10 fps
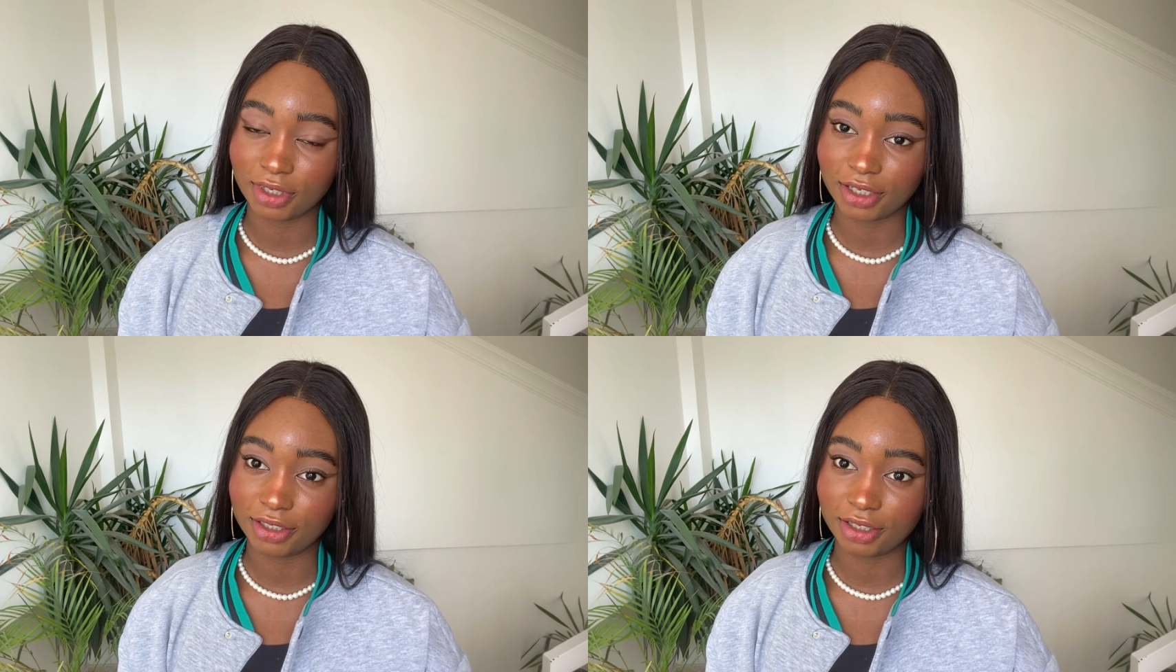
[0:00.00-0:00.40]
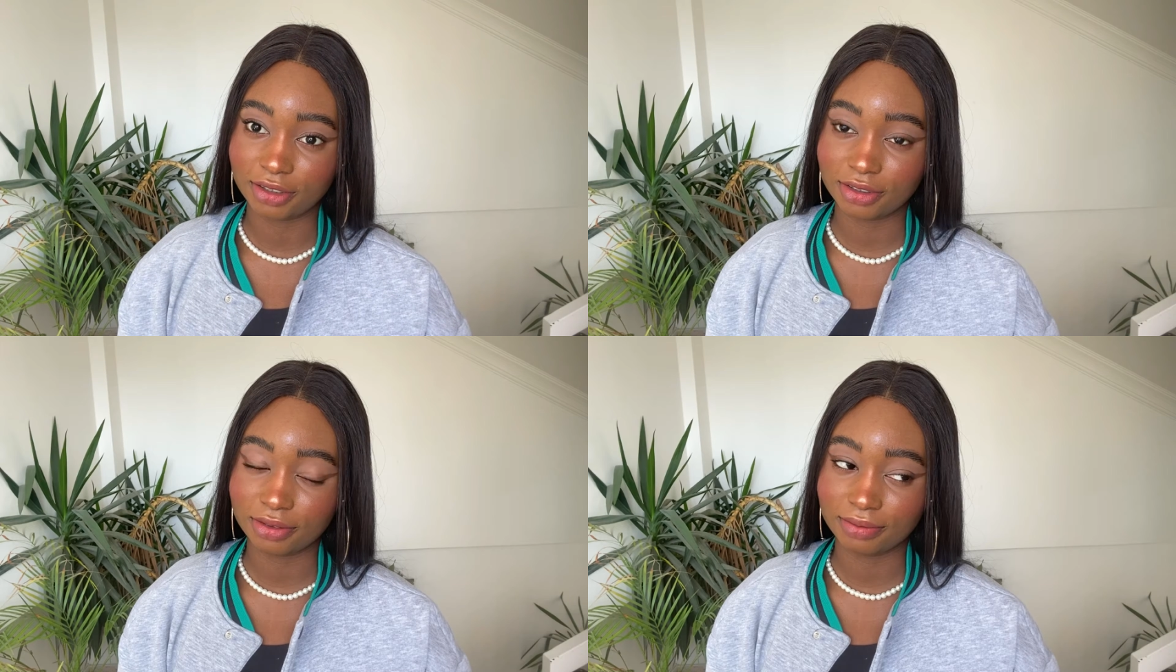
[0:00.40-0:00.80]

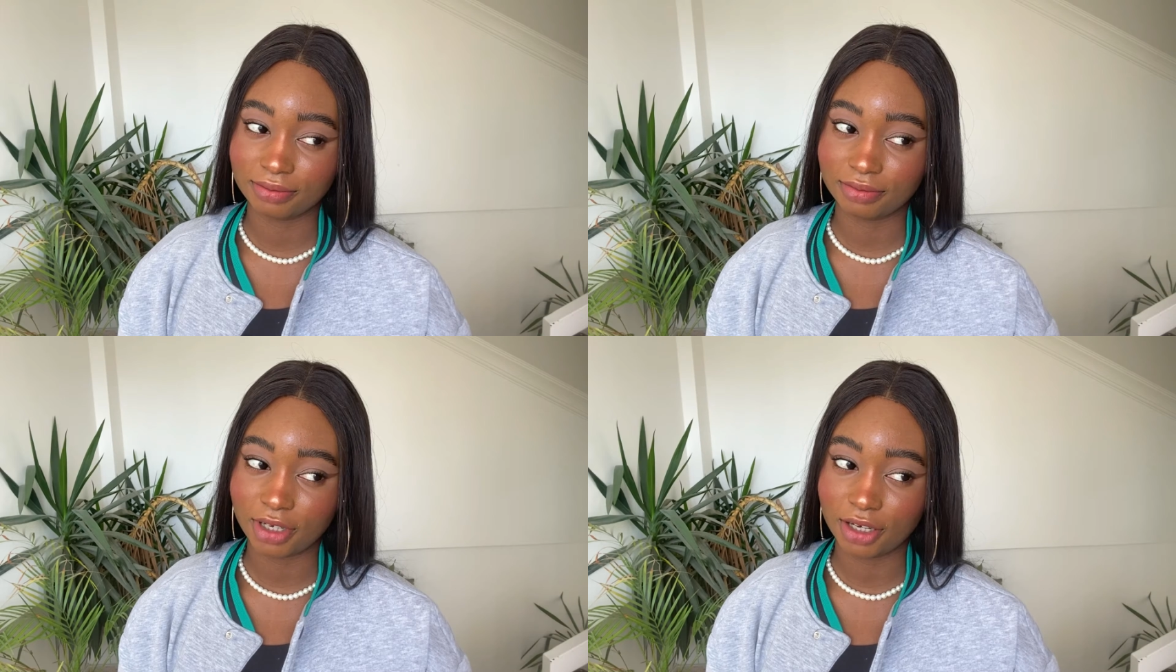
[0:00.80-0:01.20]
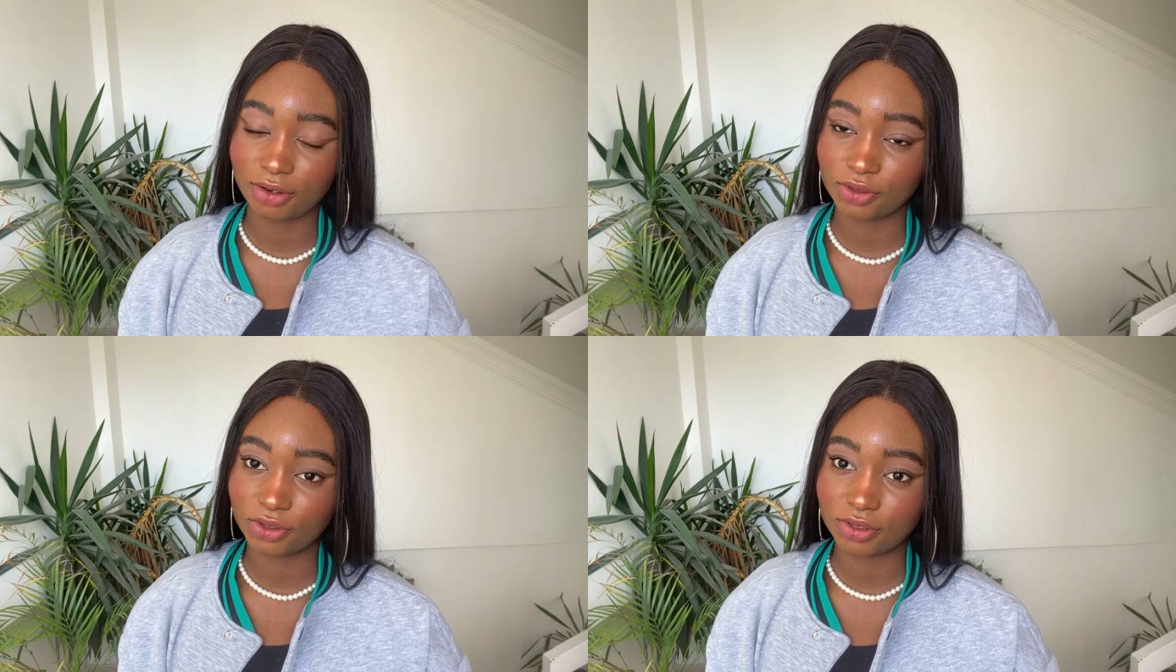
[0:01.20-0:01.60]
ideas and
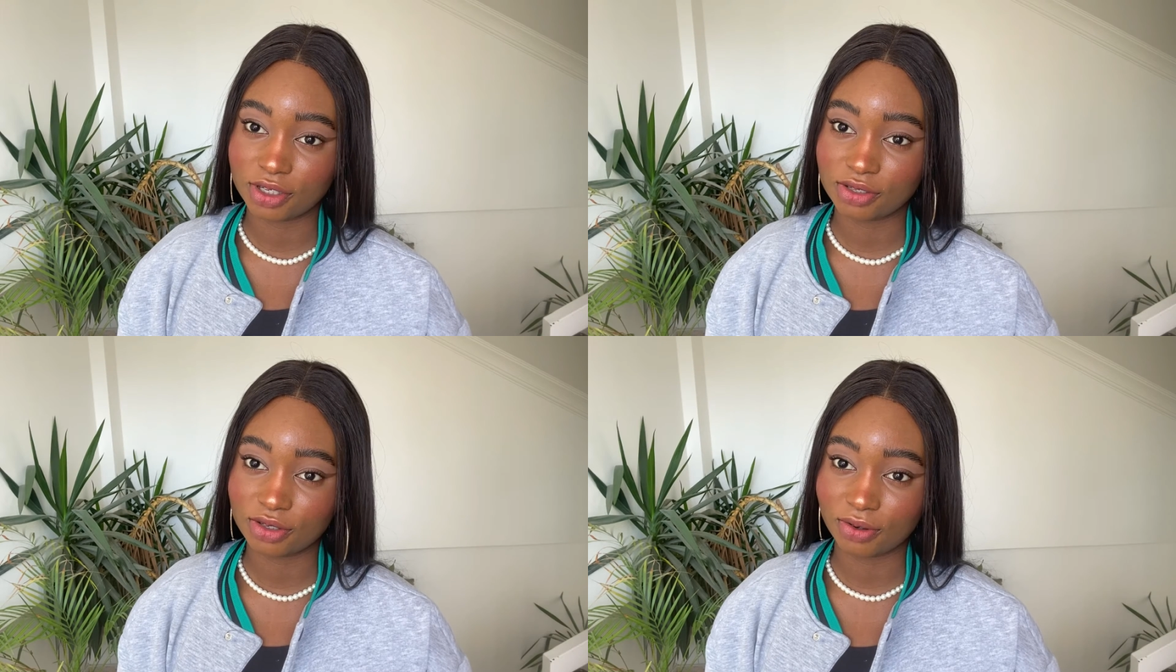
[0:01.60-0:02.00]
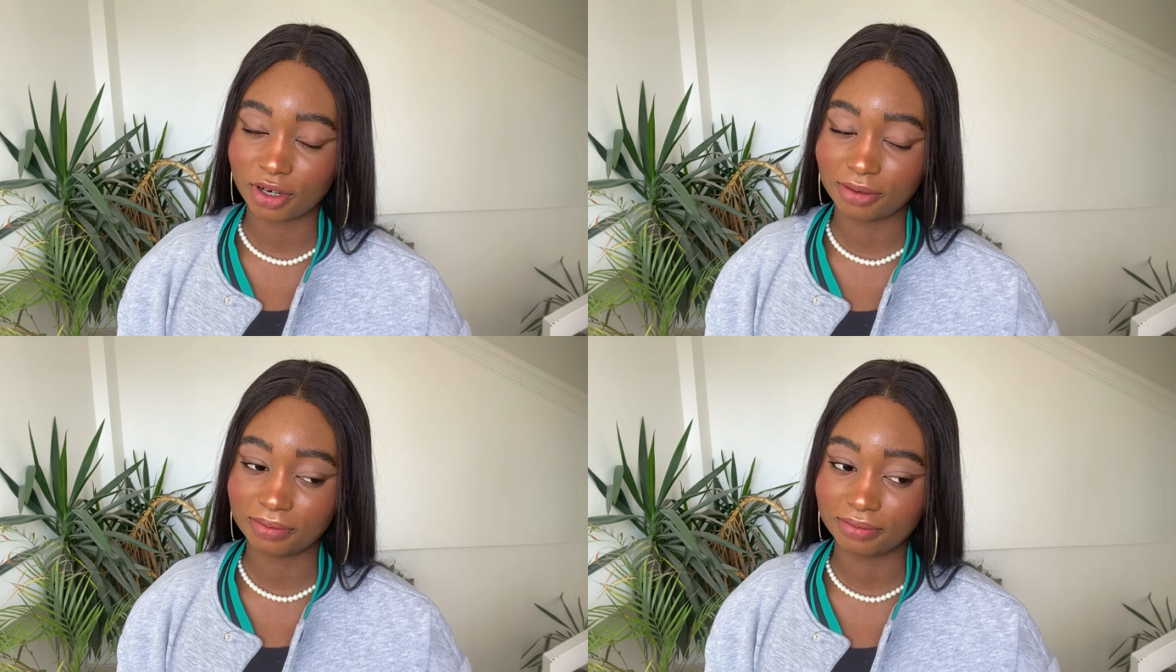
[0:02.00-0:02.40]
also on
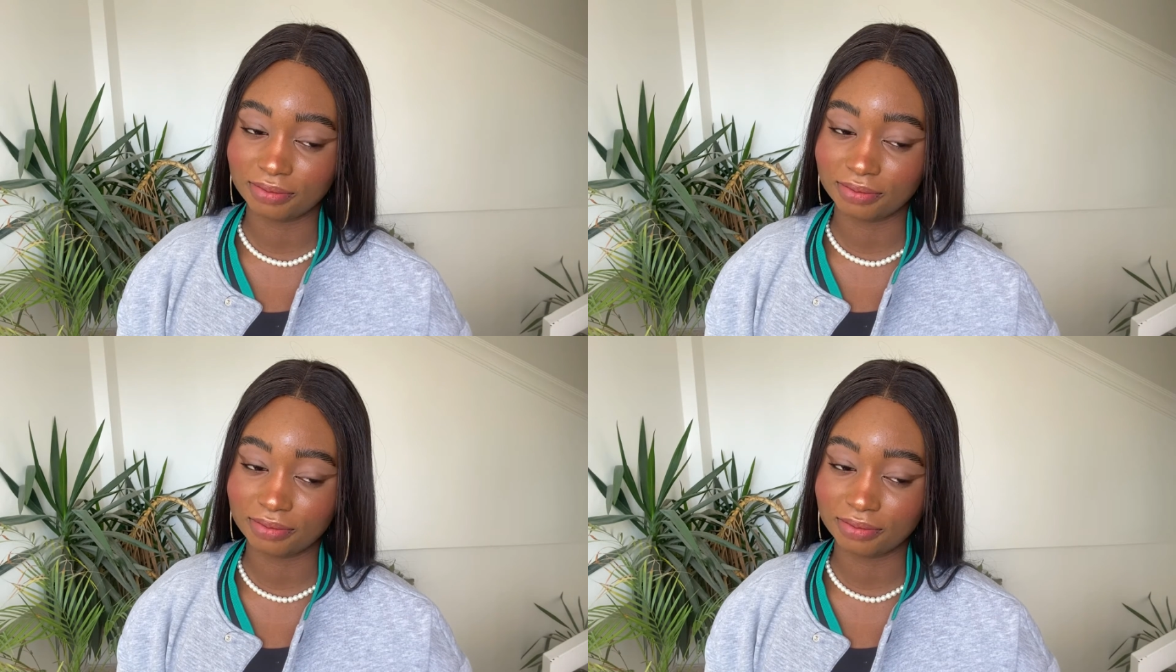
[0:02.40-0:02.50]
instagram